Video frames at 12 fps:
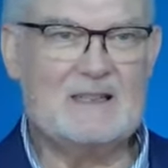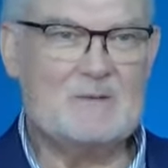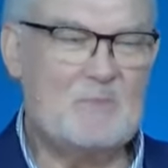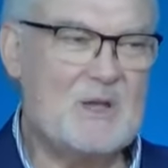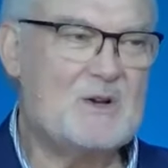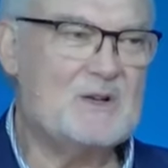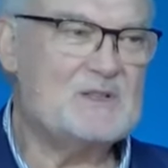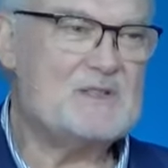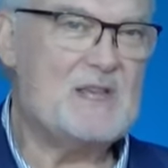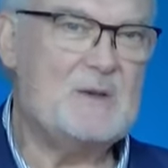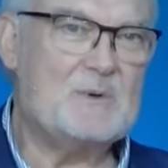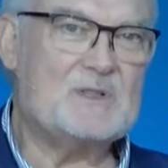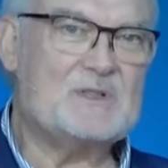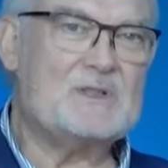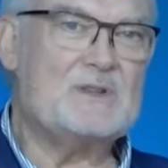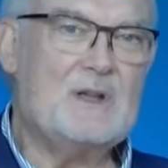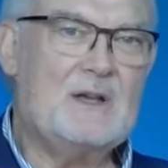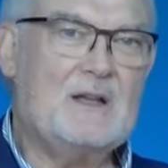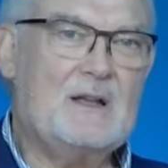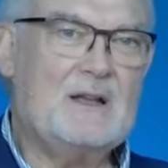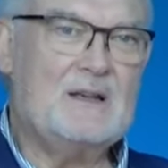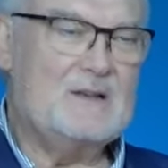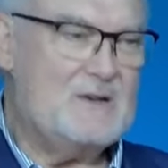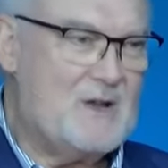because he was
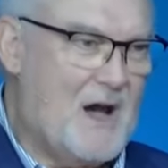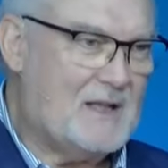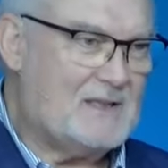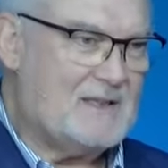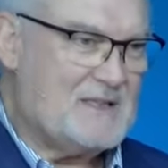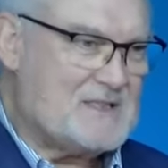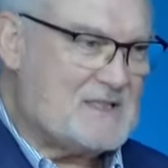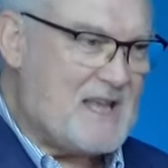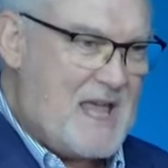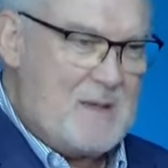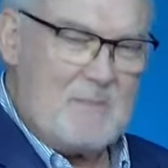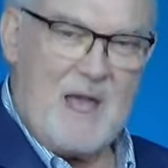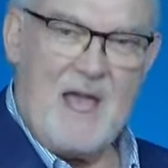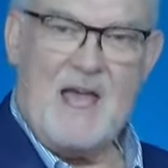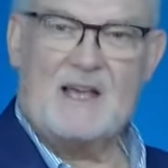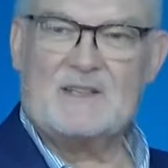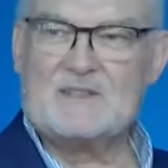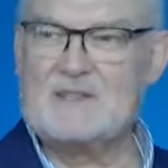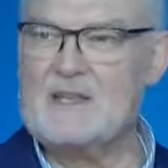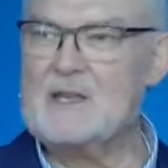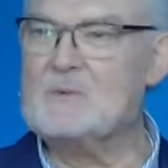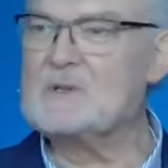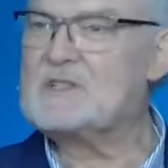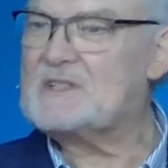not the same as, he
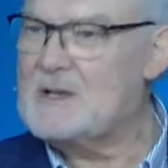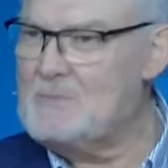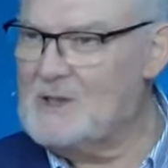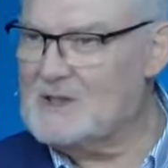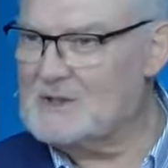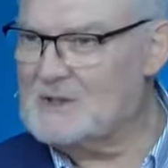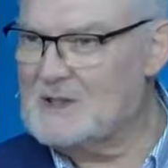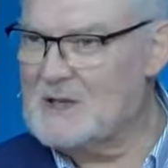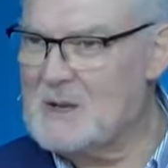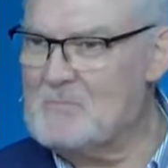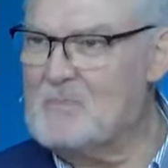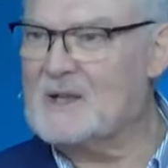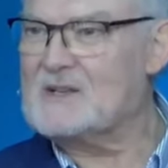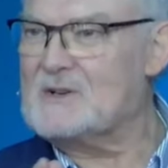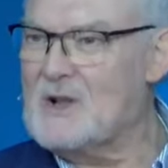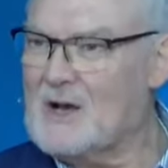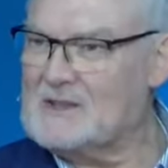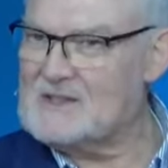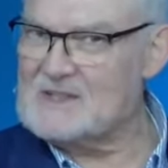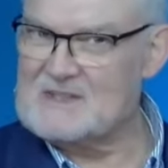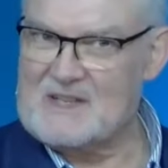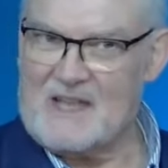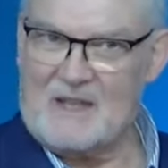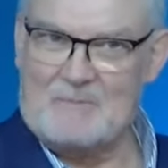was similar, but not the
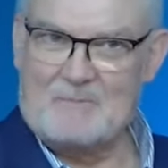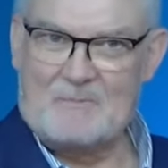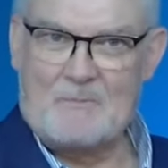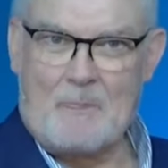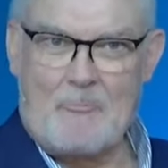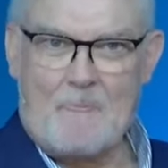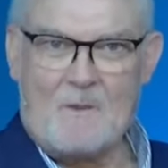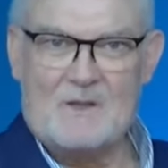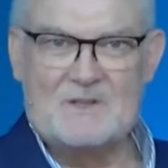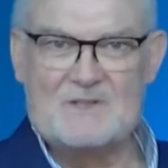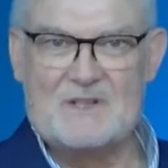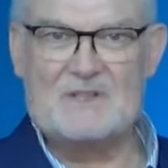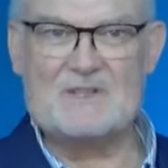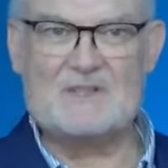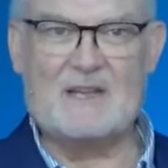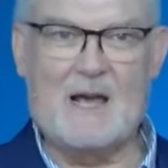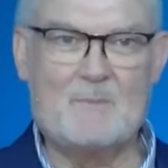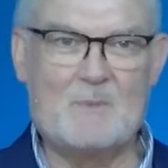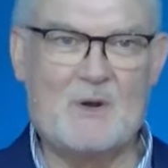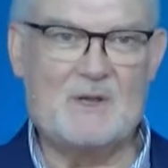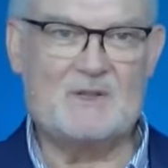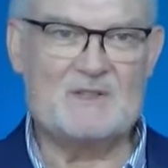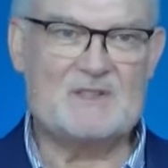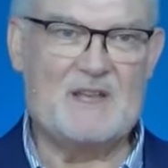same and Jesus said, I'm
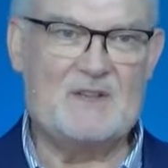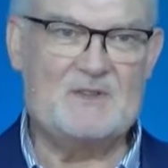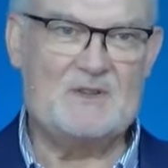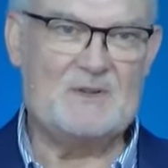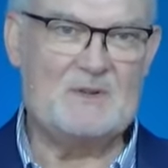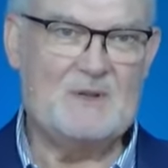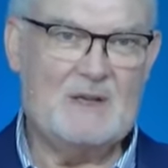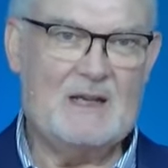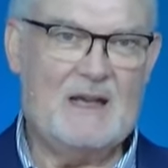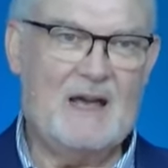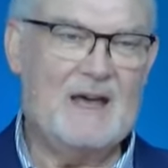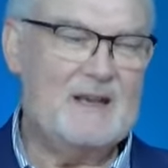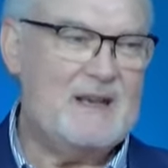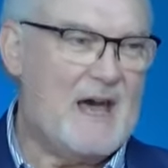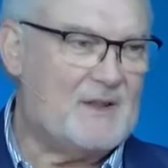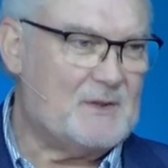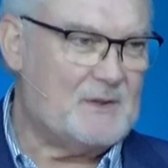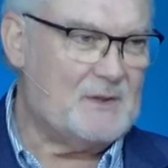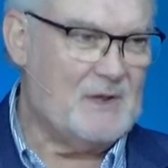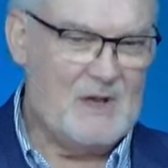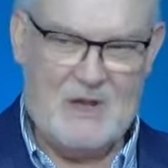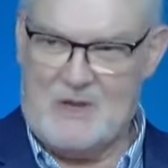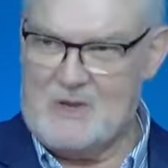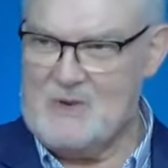going to send you another
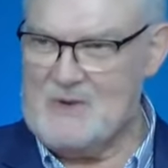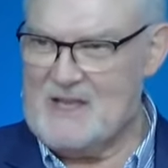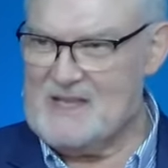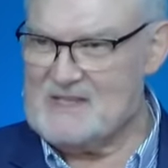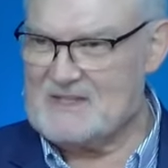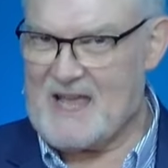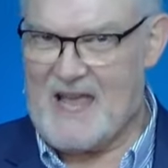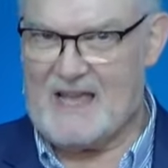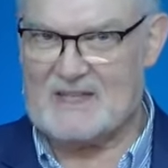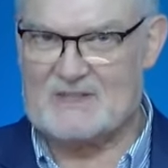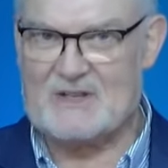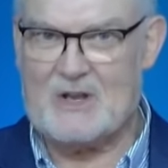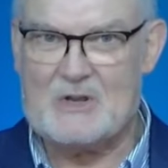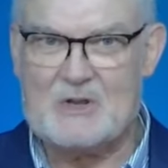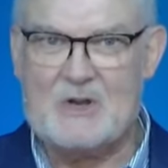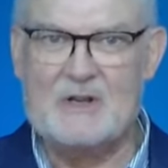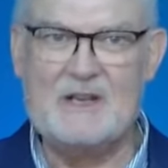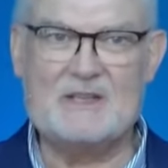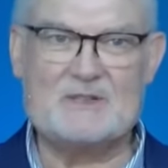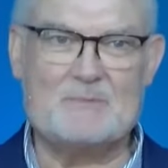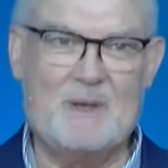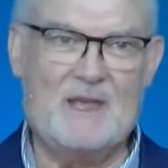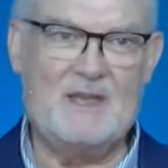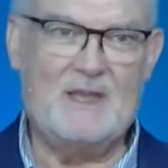who is as good as
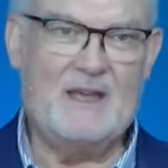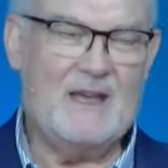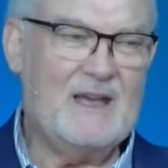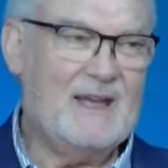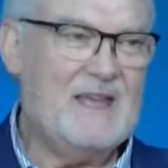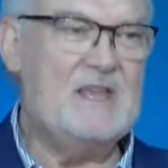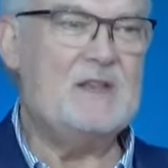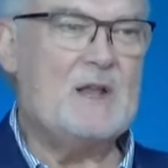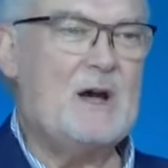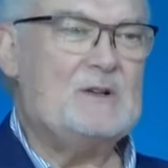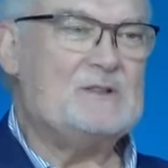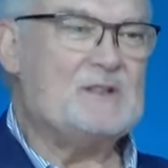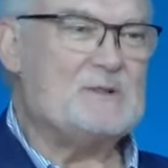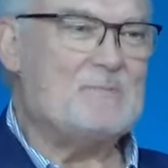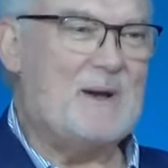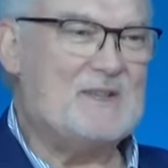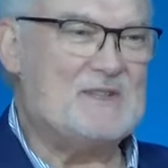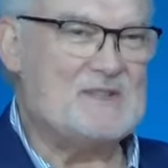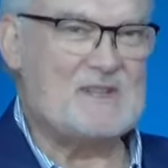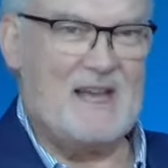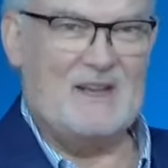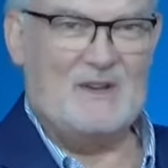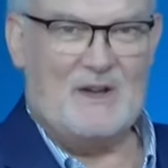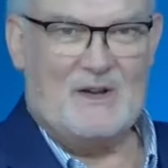me. He knows as much as
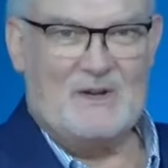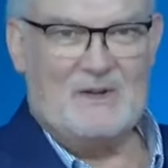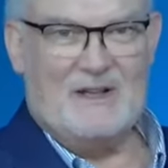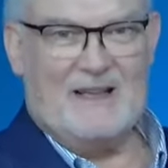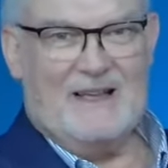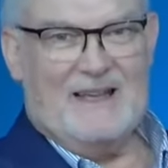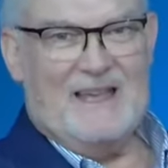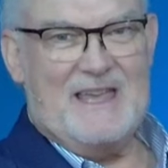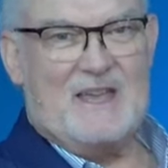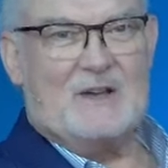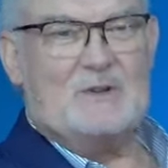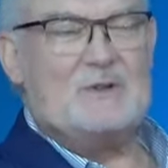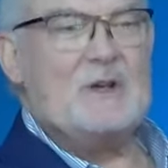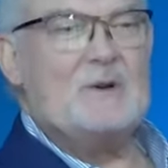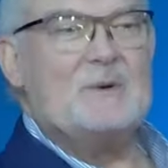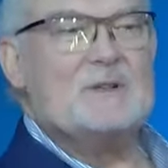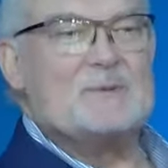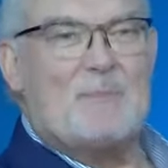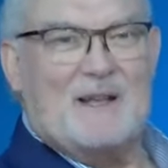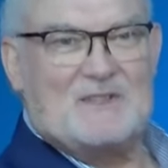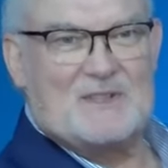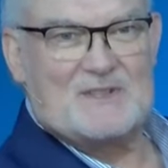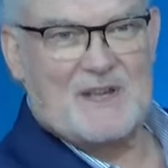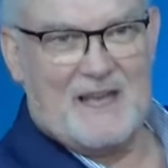I know. He can do as much
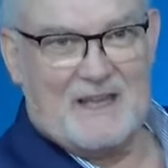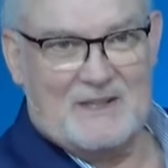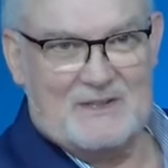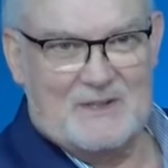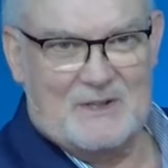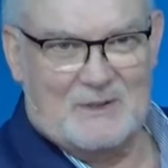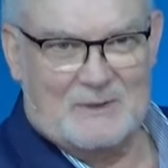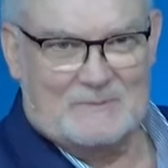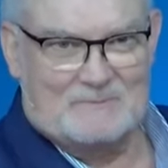as I can do.